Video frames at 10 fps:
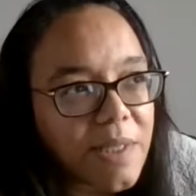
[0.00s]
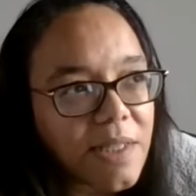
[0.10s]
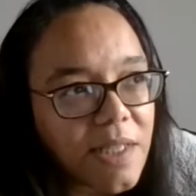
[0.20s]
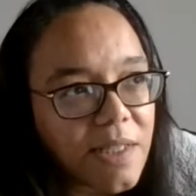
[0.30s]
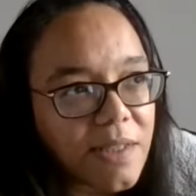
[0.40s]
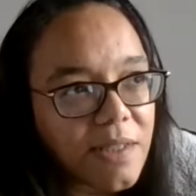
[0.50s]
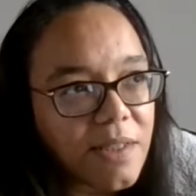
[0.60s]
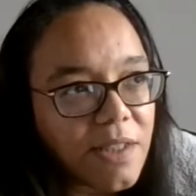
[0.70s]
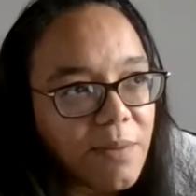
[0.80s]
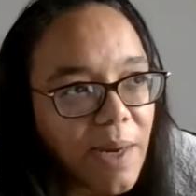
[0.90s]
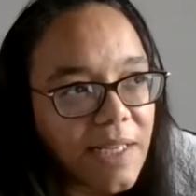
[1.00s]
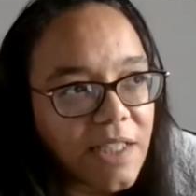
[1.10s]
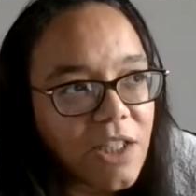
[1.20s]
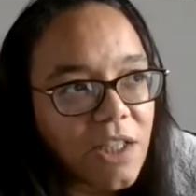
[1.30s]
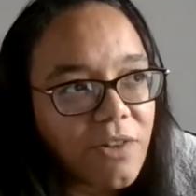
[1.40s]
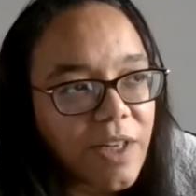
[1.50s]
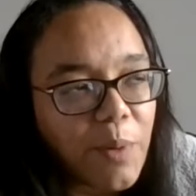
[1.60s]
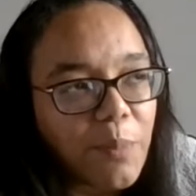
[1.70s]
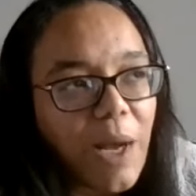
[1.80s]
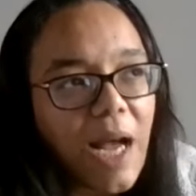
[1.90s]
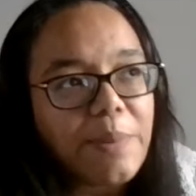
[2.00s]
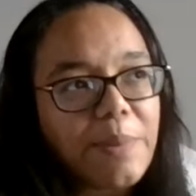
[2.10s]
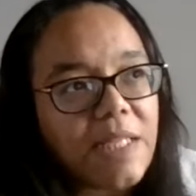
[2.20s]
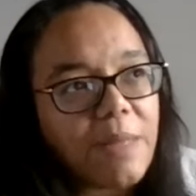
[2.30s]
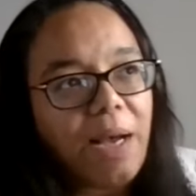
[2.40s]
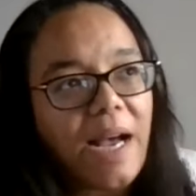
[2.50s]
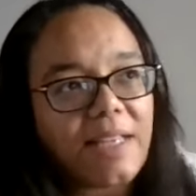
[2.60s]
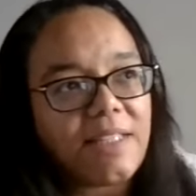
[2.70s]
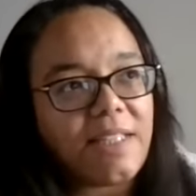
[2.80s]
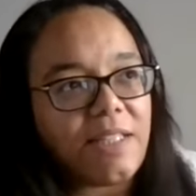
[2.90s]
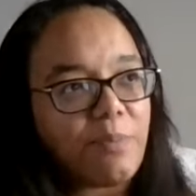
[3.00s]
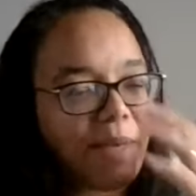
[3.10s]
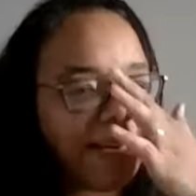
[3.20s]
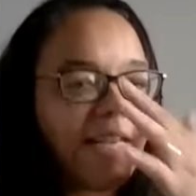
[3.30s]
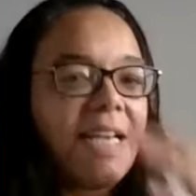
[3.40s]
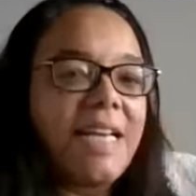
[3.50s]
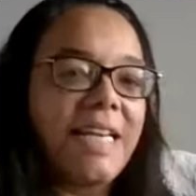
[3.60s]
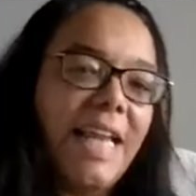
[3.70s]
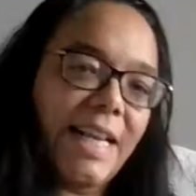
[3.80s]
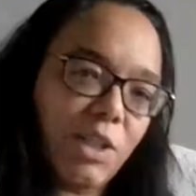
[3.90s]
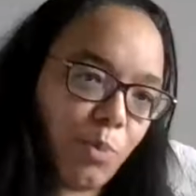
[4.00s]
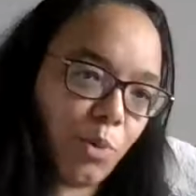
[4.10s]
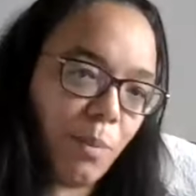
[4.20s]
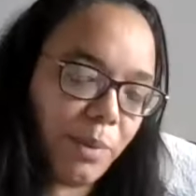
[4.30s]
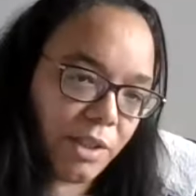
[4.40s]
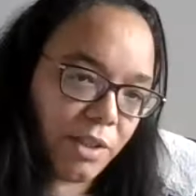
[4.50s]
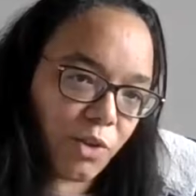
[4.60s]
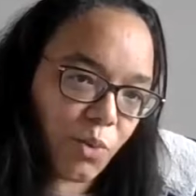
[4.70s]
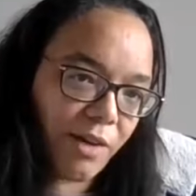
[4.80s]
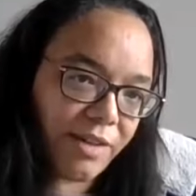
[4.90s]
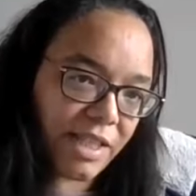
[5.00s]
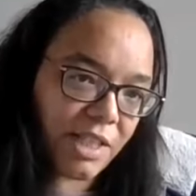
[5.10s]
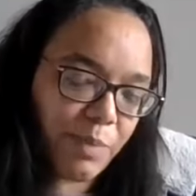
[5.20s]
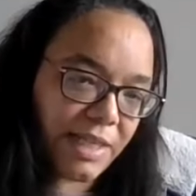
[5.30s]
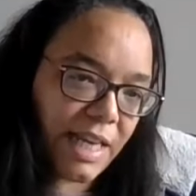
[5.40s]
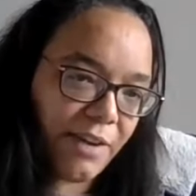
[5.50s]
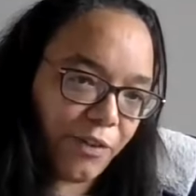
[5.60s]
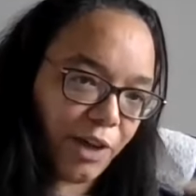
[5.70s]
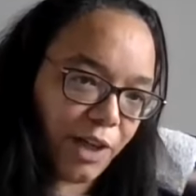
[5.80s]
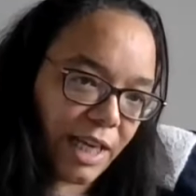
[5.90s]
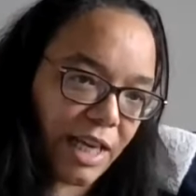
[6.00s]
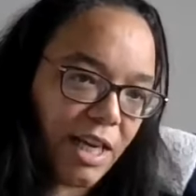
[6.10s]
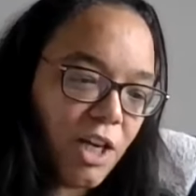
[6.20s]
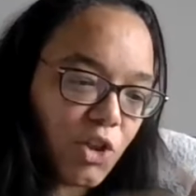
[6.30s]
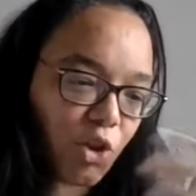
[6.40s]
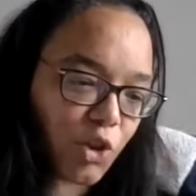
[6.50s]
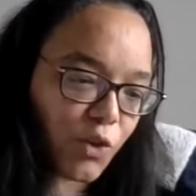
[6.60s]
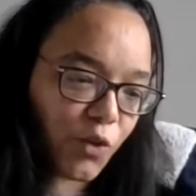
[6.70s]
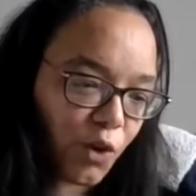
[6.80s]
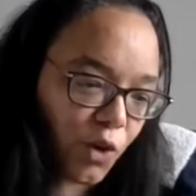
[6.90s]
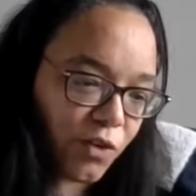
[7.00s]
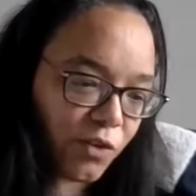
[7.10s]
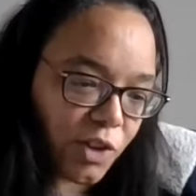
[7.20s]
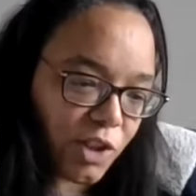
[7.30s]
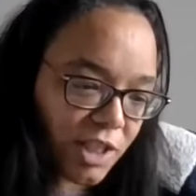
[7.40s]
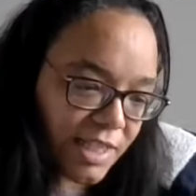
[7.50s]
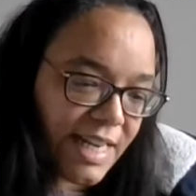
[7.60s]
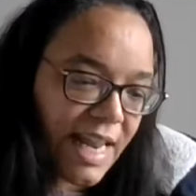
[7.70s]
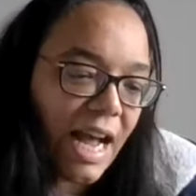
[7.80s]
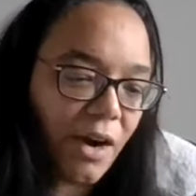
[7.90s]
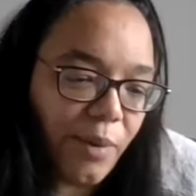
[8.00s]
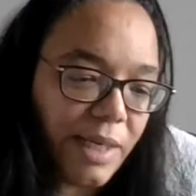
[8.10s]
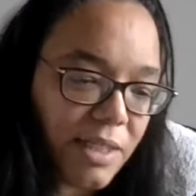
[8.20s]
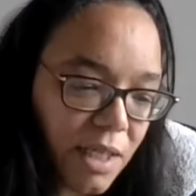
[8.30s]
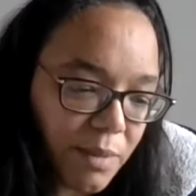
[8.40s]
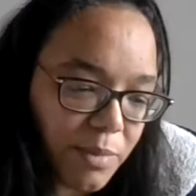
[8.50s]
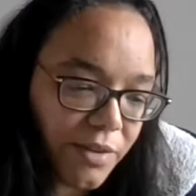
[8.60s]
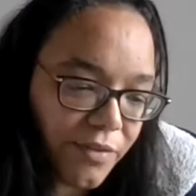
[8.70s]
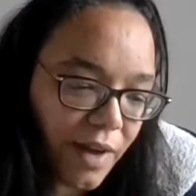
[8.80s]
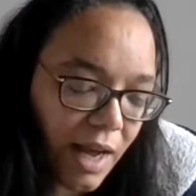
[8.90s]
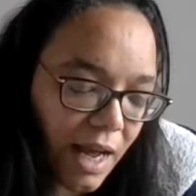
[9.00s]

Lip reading: this is, you might disagree, but perhaps in the past it's been less prominent, whereas it's been definitely sort of forefronted now in terms of